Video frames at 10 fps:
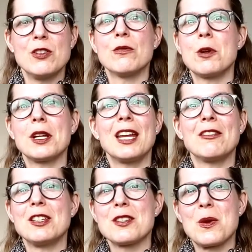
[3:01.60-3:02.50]
and you're working
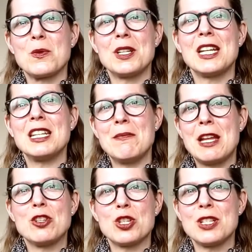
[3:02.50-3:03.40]
with someone and they
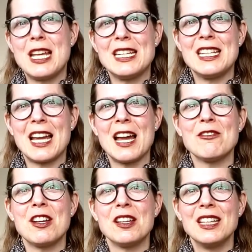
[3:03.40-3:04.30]
mention that they
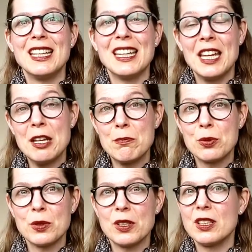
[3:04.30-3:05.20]
have a hip
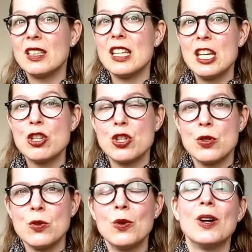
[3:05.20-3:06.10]

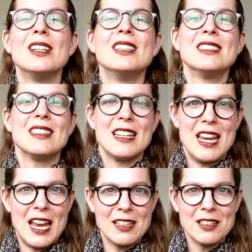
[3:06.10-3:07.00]
issue,
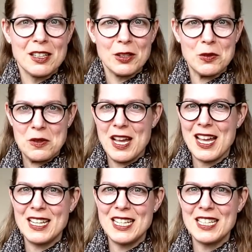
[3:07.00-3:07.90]
again, go
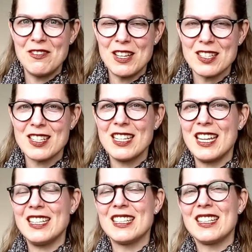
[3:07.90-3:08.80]
ahead and
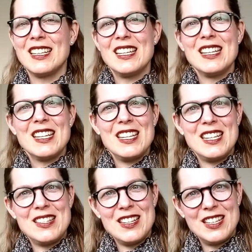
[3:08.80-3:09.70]
investigate.
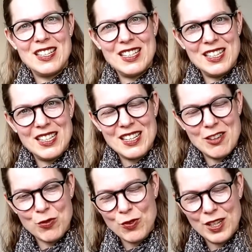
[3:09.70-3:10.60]
Is it
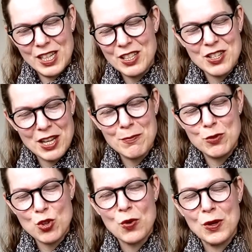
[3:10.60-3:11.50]
in the
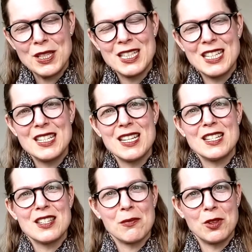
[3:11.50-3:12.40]
hip joint? Is
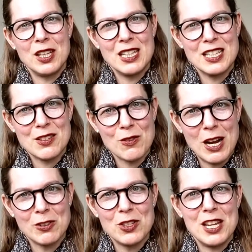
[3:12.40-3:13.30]
it something that's
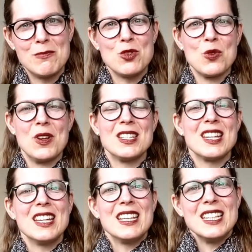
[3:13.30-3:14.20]
around the hip joint?
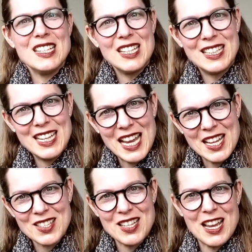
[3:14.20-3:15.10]
Is it the
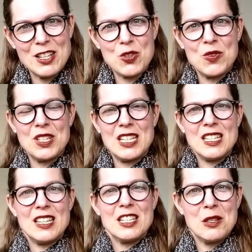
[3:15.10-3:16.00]
SI joint?
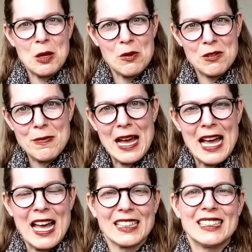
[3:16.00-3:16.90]
Is it the lower
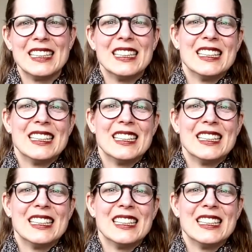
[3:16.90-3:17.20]
back?